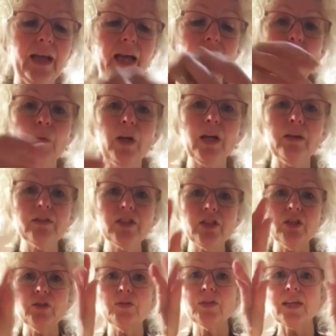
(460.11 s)
And we're going to
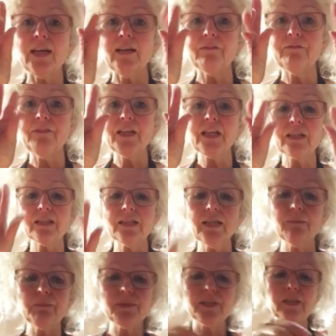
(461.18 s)
use our
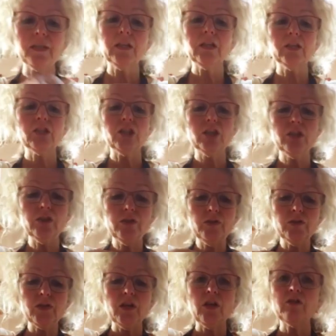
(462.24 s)
fingertips to
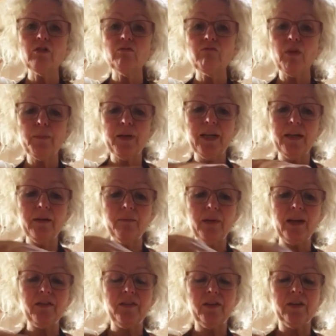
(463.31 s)
use the rubbing in
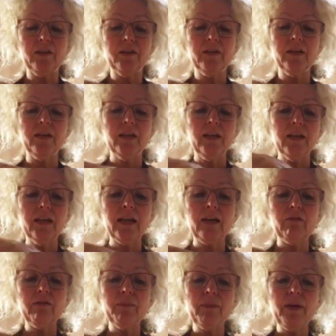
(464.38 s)
method.
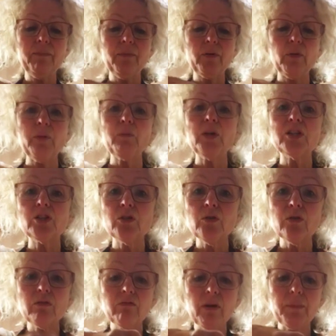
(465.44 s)
Now remember, when we
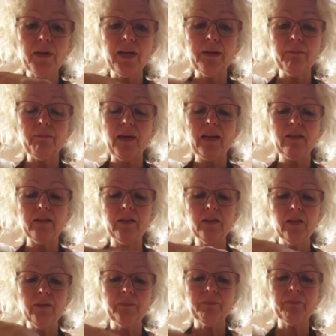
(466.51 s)
do the rubbing in
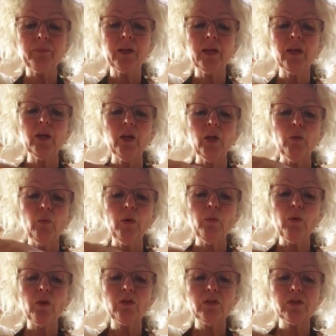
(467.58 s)
method, we
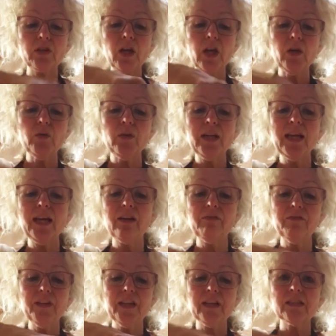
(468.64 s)
want only our
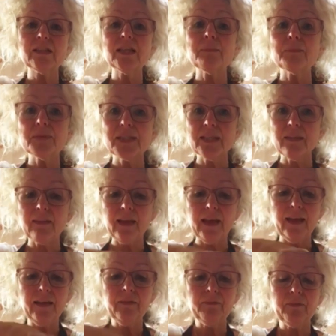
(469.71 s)
fingertips in
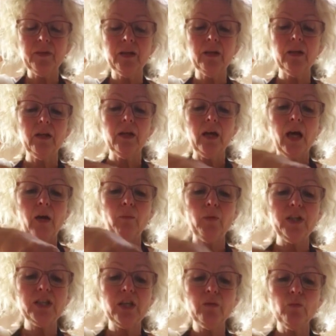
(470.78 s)
there and
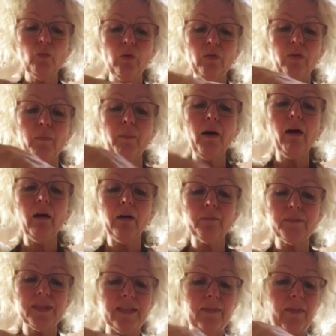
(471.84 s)
we don't want the
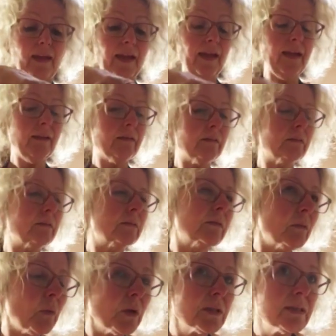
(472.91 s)
palms in there.
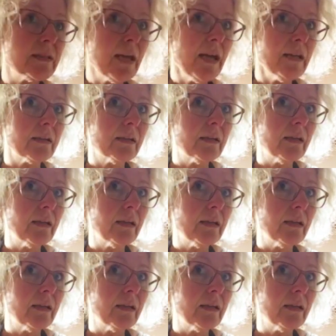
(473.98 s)
What's that?